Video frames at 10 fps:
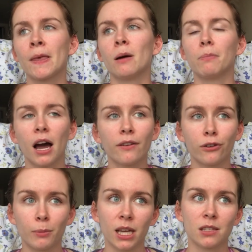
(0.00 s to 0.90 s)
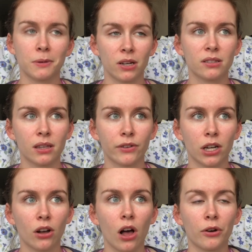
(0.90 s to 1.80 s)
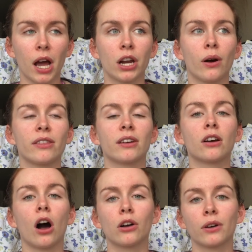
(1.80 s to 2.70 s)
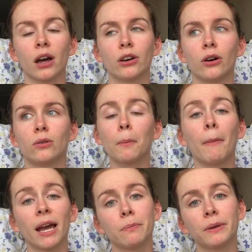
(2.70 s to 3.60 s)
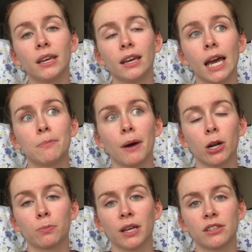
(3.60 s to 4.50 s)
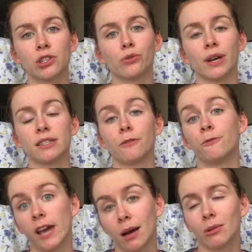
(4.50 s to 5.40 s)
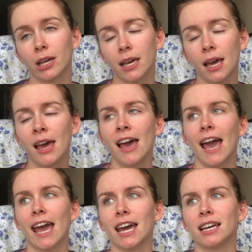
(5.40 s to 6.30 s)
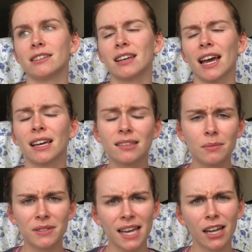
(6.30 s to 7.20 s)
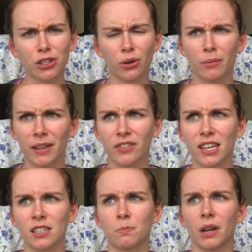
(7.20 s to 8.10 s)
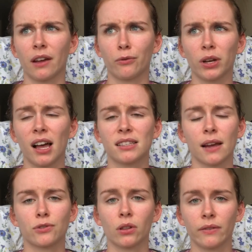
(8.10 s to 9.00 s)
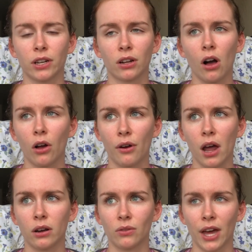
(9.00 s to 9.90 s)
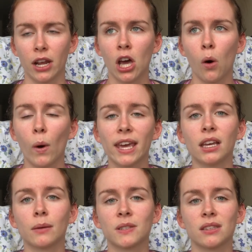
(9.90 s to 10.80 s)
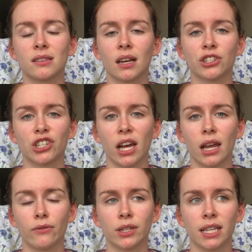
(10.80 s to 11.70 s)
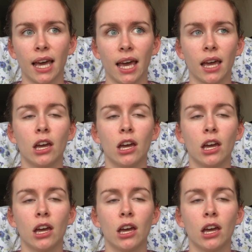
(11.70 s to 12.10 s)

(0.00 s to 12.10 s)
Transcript: But from my experience living in Colorado, I think Colorado might be a better place to raise a family. And I guess I'm sad to admit this, but I've realized after living in Colorado that waking up to the sunshine every day